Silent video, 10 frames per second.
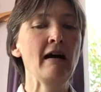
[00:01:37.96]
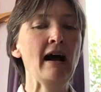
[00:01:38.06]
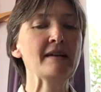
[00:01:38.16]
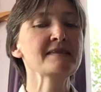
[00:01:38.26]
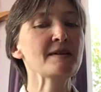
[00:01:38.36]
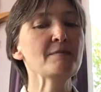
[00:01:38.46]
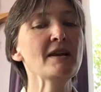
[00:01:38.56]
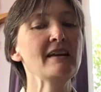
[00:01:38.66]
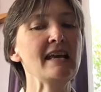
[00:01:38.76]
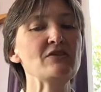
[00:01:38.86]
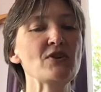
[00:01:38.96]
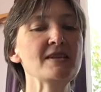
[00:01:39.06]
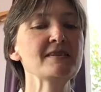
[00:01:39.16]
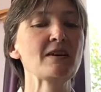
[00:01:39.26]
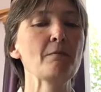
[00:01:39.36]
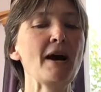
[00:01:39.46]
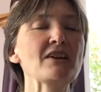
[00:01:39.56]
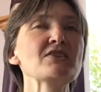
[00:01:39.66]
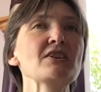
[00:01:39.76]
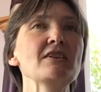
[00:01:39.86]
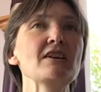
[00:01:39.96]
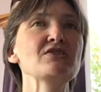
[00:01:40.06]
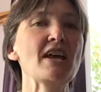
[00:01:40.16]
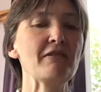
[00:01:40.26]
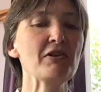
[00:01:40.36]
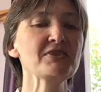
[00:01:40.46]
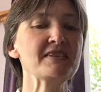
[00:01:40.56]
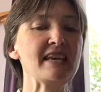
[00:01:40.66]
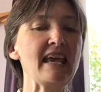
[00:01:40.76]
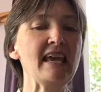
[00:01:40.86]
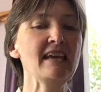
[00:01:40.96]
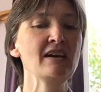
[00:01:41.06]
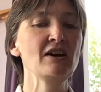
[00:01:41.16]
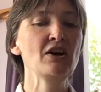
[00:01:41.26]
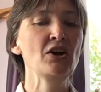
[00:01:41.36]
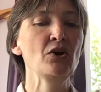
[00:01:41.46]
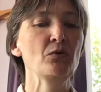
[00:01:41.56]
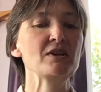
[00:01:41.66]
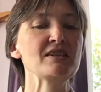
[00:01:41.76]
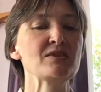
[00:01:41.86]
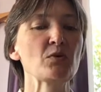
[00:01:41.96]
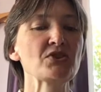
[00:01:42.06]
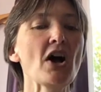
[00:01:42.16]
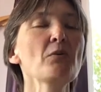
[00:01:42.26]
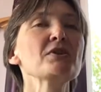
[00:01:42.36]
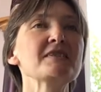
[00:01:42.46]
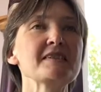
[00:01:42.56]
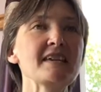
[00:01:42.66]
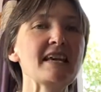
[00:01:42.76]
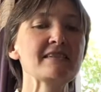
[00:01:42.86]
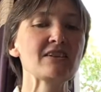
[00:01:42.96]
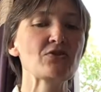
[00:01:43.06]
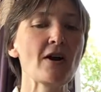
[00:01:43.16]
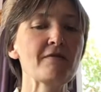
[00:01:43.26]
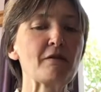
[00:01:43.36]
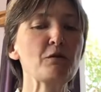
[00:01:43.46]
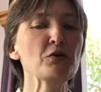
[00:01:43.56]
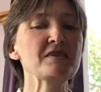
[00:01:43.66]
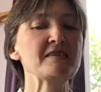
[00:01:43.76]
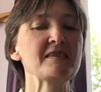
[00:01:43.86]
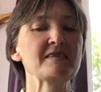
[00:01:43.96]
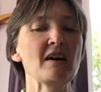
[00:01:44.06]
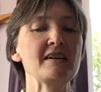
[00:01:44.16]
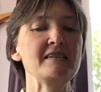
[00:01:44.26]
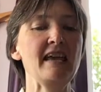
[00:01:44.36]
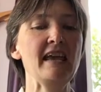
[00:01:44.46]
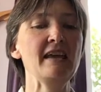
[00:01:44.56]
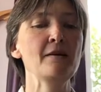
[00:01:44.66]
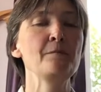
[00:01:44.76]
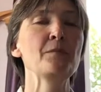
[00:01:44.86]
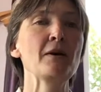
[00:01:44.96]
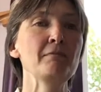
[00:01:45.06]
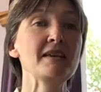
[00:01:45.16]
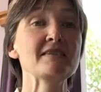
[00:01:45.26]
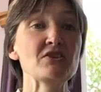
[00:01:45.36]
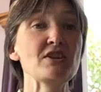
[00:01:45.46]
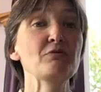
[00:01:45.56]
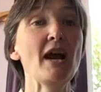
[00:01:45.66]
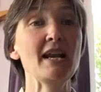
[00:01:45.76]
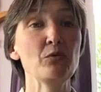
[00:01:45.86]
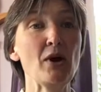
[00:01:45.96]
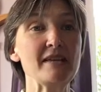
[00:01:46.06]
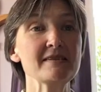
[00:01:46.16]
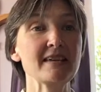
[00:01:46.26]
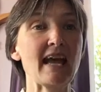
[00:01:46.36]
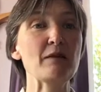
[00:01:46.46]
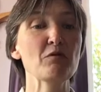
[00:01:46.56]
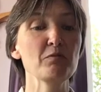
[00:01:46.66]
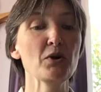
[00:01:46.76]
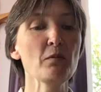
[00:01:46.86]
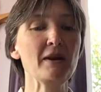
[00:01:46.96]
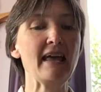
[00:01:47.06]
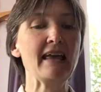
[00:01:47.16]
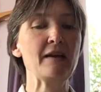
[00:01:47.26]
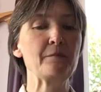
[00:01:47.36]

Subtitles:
And similarly, Trin's compassion and generosity, which is what I want to see as the driving force in society, means that she rarely wins a game of Monopoly.